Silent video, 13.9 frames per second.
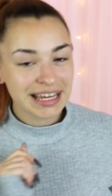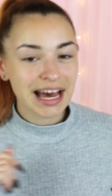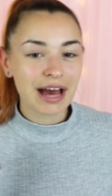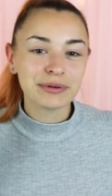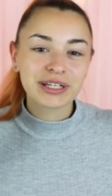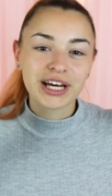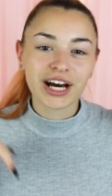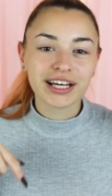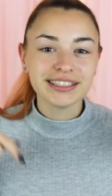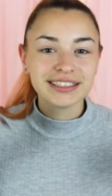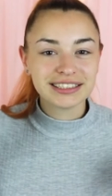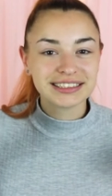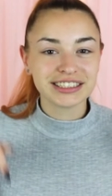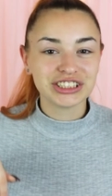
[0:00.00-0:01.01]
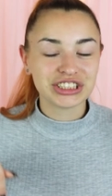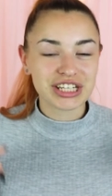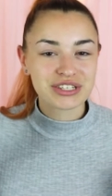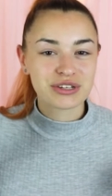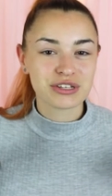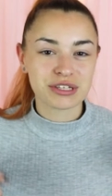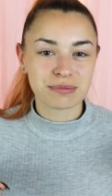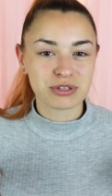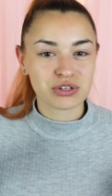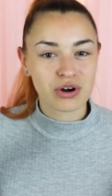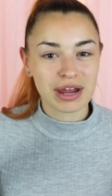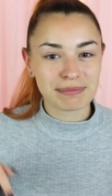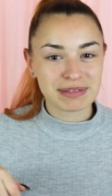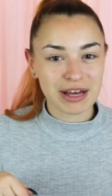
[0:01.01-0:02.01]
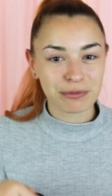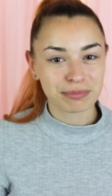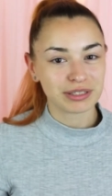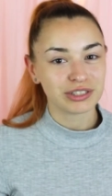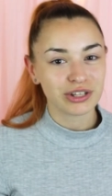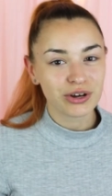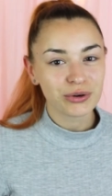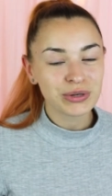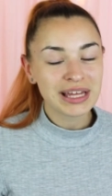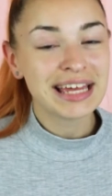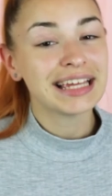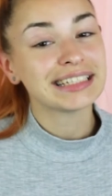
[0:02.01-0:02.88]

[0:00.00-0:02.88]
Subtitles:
I would kindly suggest to subscribe down below,